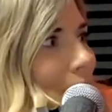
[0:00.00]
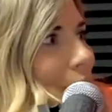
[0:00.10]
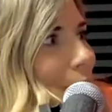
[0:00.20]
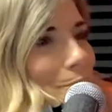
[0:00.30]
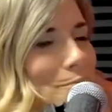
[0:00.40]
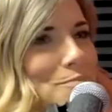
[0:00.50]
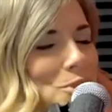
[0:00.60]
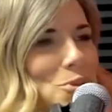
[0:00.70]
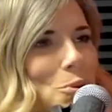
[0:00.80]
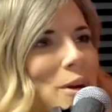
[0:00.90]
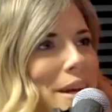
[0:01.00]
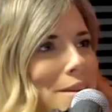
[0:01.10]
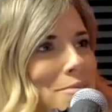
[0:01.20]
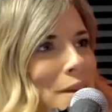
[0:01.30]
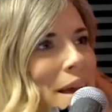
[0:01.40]
It's a
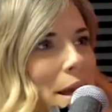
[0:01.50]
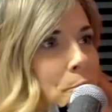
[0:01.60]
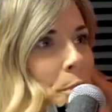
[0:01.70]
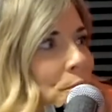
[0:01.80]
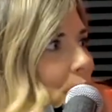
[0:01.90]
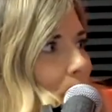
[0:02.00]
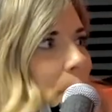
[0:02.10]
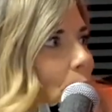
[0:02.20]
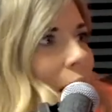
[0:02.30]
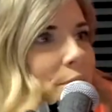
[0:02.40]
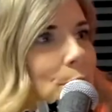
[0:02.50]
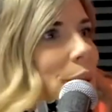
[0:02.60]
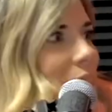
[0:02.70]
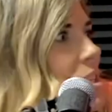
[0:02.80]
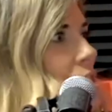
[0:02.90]
story of imperfect people having a
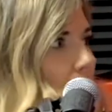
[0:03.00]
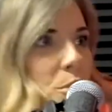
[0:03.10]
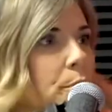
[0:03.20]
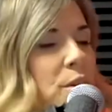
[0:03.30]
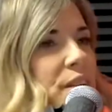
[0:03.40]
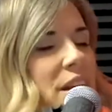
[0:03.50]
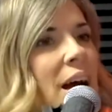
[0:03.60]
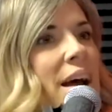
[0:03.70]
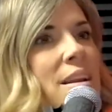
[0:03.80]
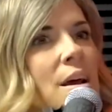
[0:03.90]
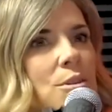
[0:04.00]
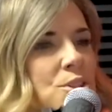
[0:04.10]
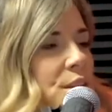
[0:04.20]
relationship with a perfect God. There's